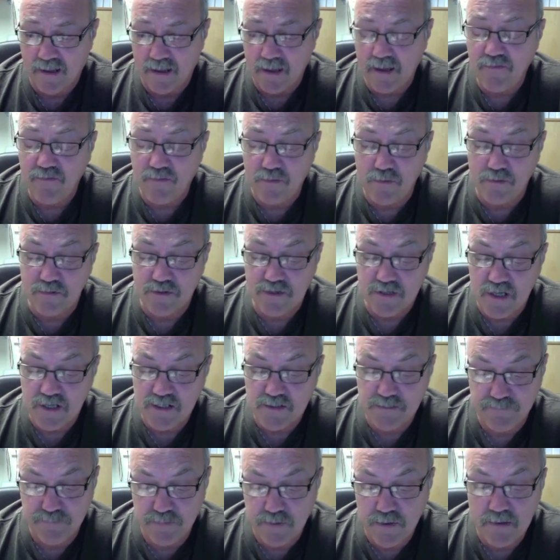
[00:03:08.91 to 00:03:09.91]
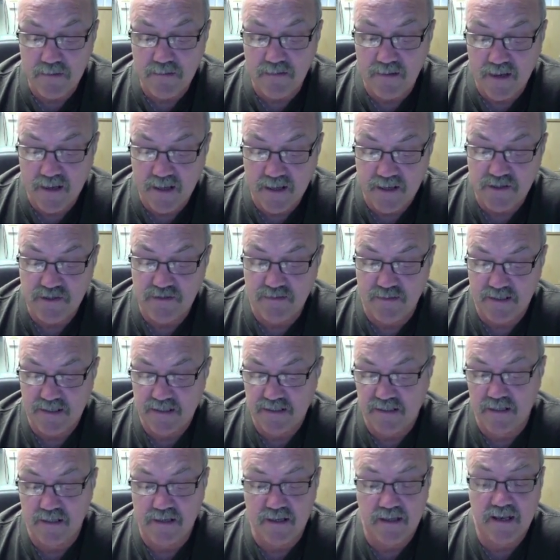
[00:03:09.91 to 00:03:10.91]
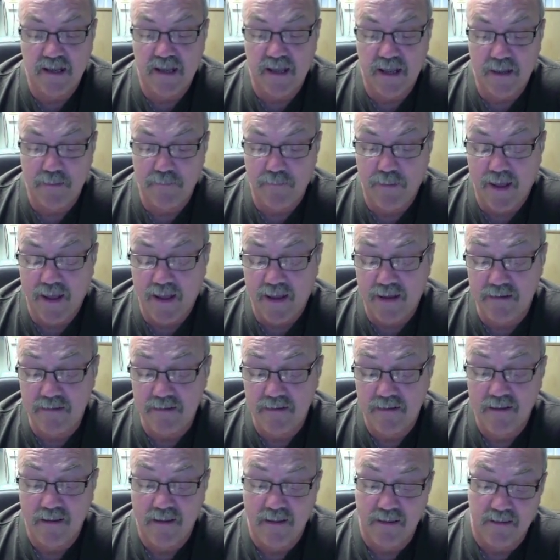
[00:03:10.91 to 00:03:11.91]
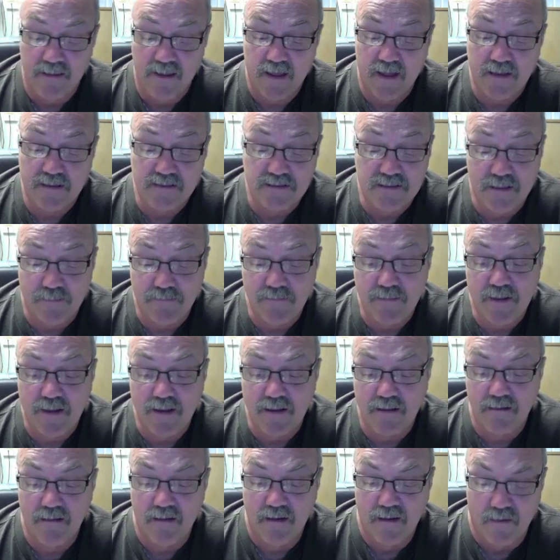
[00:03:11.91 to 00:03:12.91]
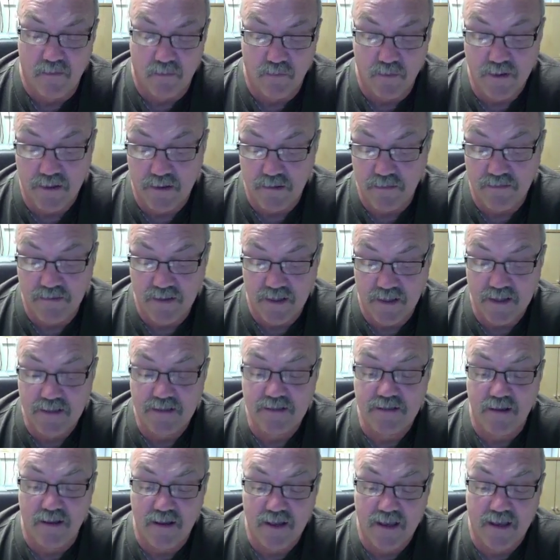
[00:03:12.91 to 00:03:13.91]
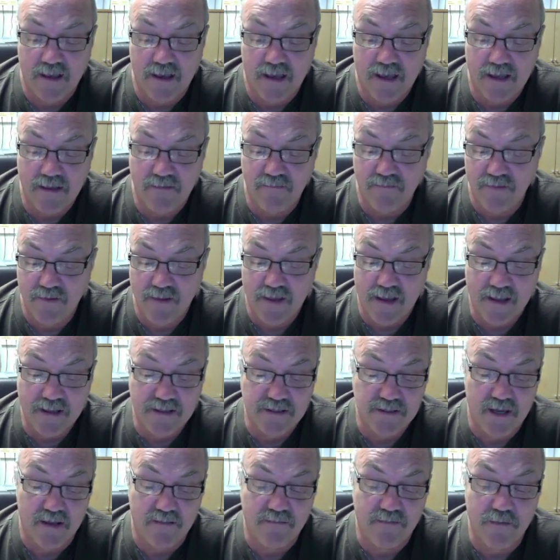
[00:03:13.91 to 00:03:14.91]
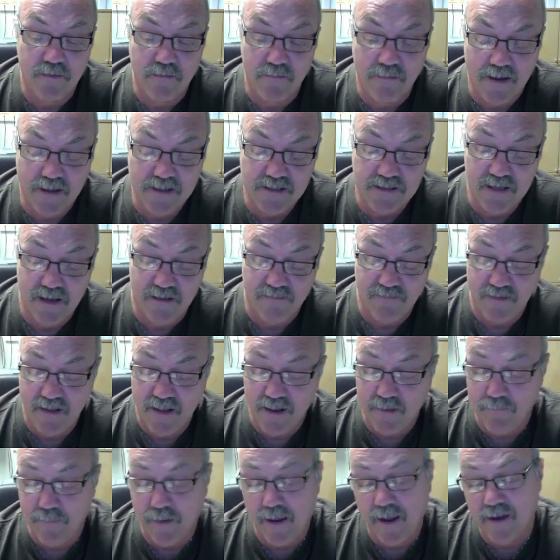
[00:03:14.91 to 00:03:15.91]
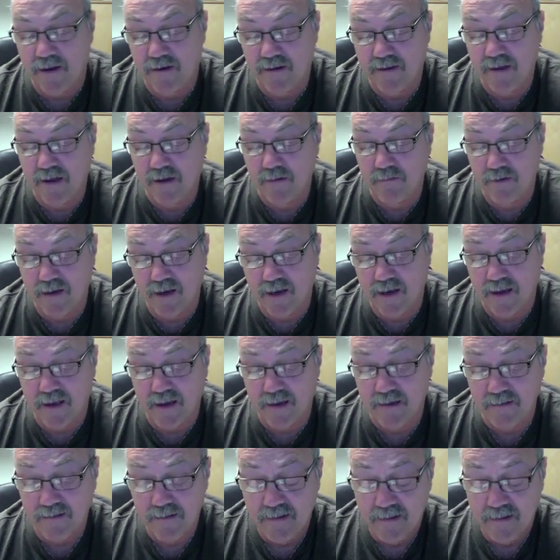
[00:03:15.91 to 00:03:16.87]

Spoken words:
If you're just purely interested in airband, then we do things like a VHF, UHF airband collinear.